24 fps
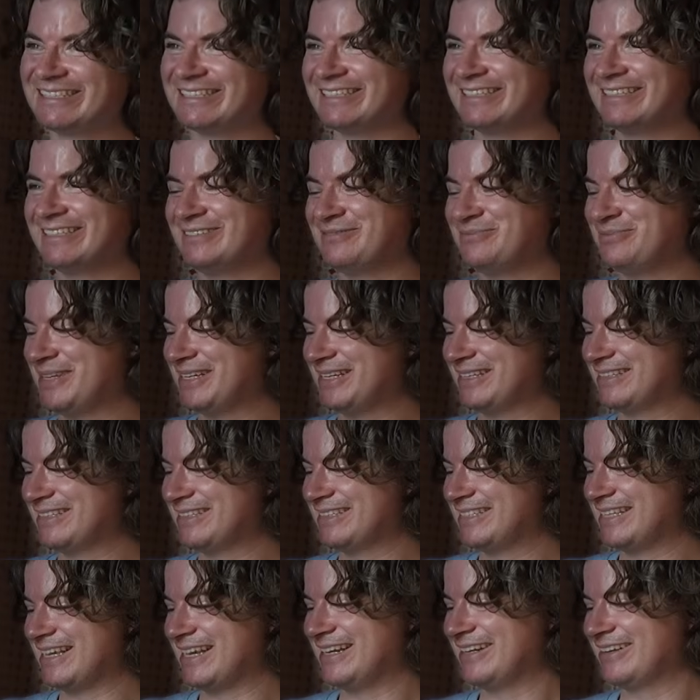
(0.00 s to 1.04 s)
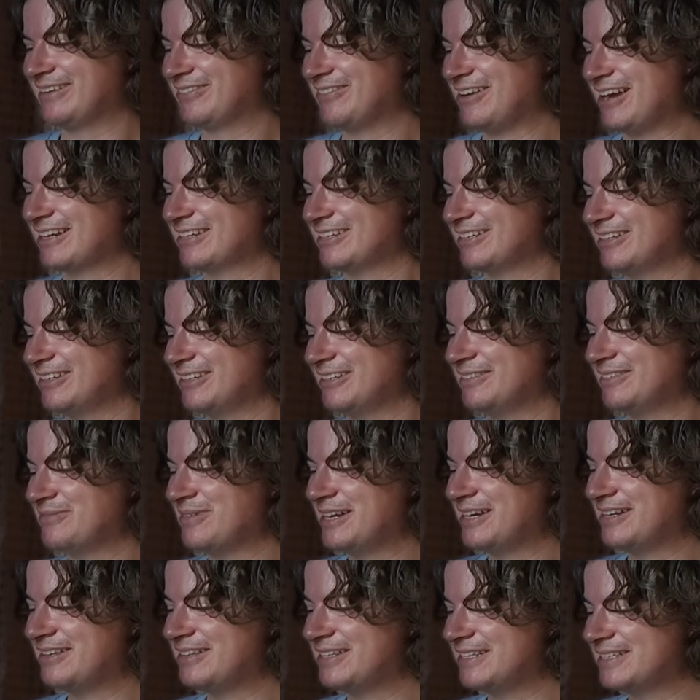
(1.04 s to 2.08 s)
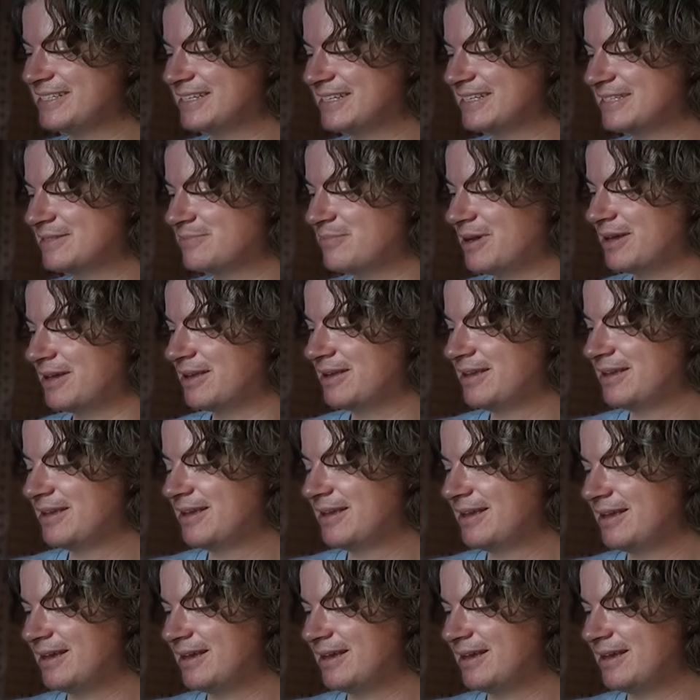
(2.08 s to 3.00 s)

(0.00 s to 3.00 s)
is a big deciding factor in many of these things, but